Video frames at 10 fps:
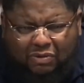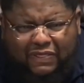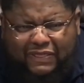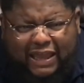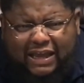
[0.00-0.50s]

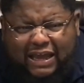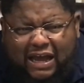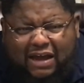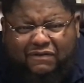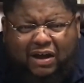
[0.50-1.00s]
Thank
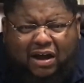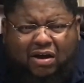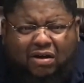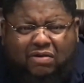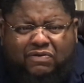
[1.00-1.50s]
God for
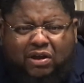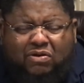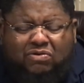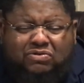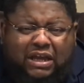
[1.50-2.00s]
all of
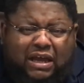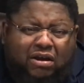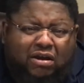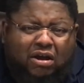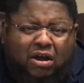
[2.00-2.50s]
those that
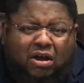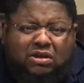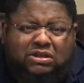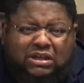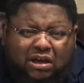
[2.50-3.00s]
are
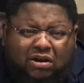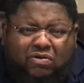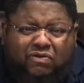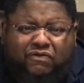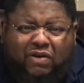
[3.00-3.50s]
still
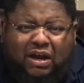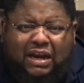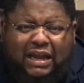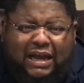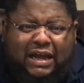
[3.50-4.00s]
on the
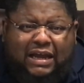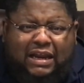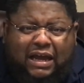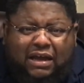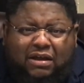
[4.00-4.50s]
front line,
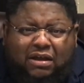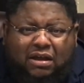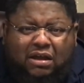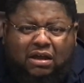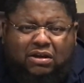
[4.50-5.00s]
our
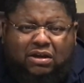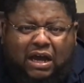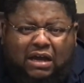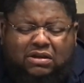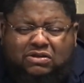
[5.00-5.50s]

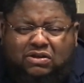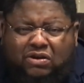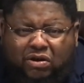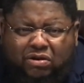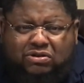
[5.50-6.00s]
doctors
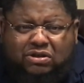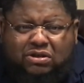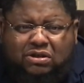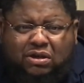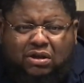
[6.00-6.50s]
and
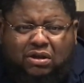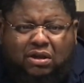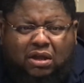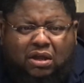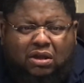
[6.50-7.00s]
nurses,
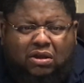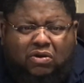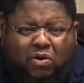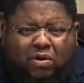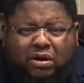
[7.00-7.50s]

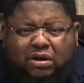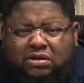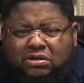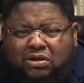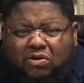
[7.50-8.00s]

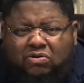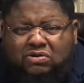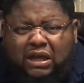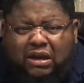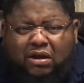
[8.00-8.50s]
coroners,
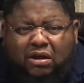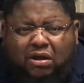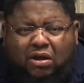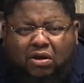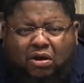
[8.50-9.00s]
those that are
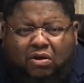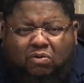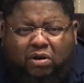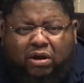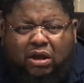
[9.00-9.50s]

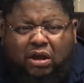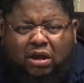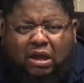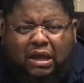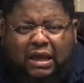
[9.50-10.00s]

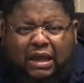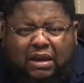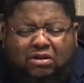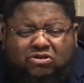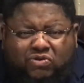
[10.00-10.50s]
working
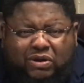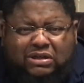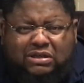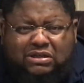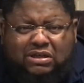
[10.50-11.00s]
in the
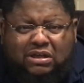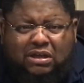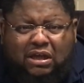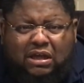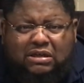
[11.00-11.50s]
trenches to
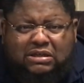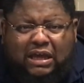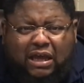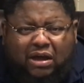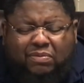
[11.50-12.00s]

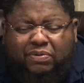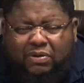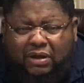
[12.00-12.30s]
help